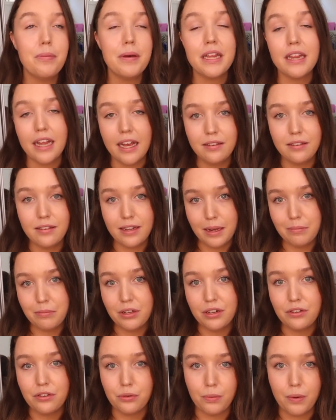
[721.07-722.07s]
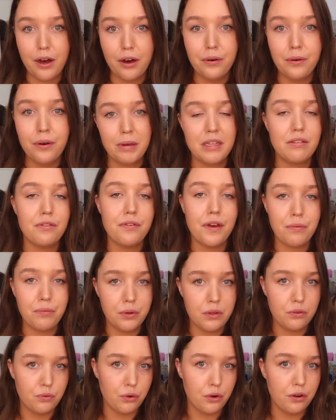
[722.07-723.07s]
be less tempted as well because if I
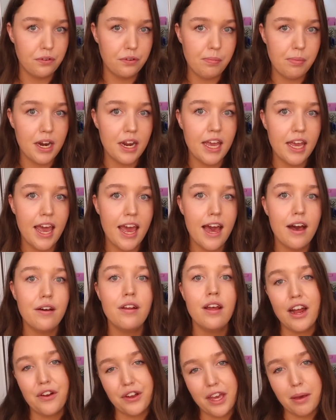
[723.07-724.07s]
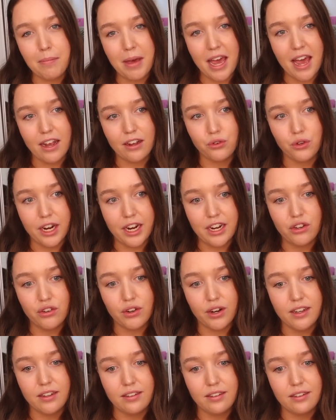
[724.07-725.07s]
withdraw from that account, I don't get my extra
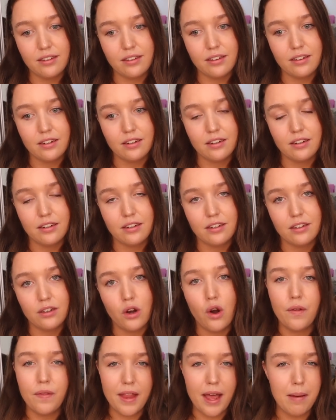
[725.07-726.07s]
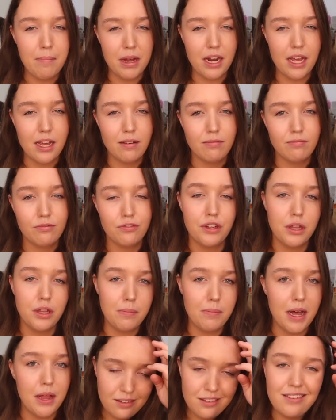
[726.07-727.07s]
interest on that money for the
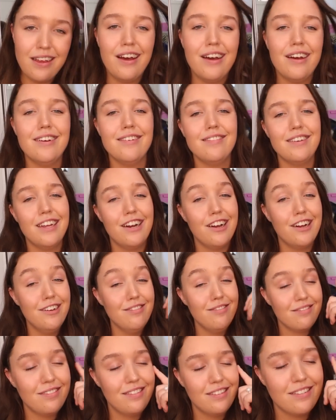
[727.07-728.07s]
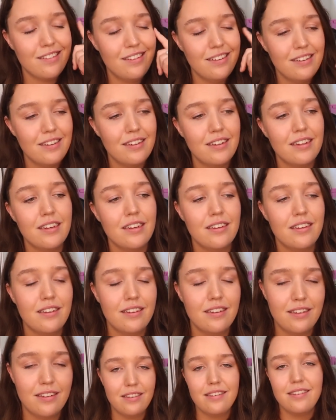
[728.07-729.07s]
month. So, you know,
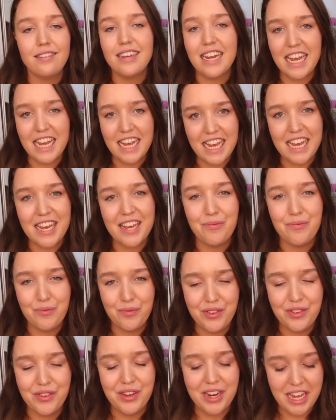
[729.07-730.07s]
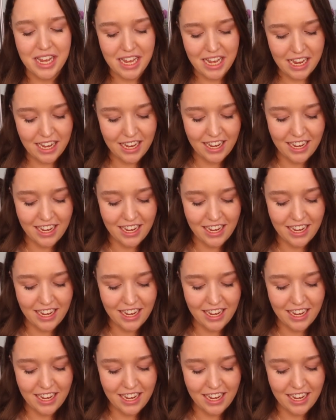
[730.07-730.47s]
sneaky, sneaky.